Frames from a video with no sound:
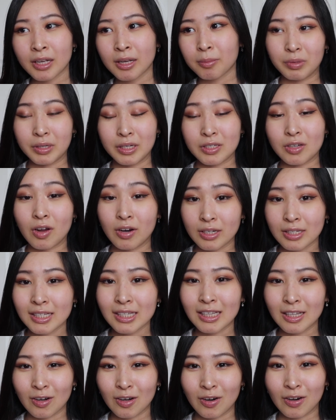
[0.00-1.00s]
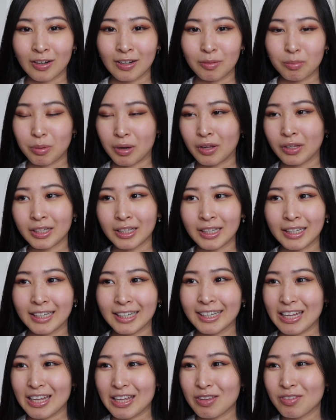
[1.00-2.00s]
because honestly there are probably
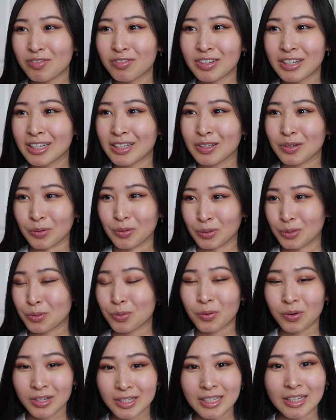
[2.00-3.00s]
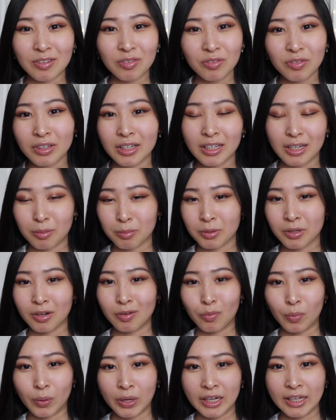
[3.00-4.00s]
infinite or towards infinite number
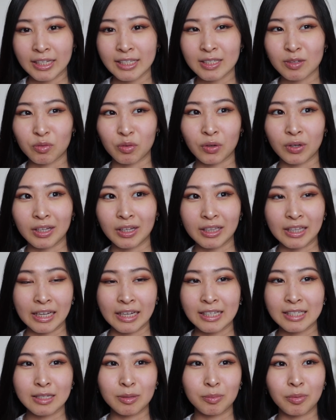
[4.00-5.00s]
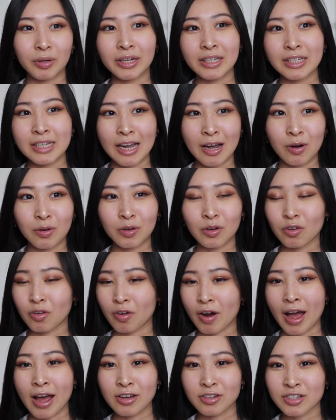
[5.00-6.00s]
of ways for things to break down,
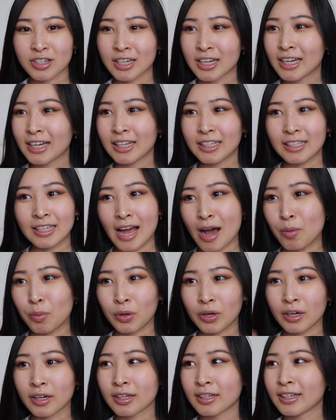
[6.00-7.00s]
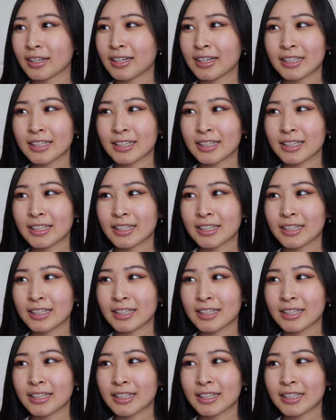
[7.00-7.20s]
crash, not work,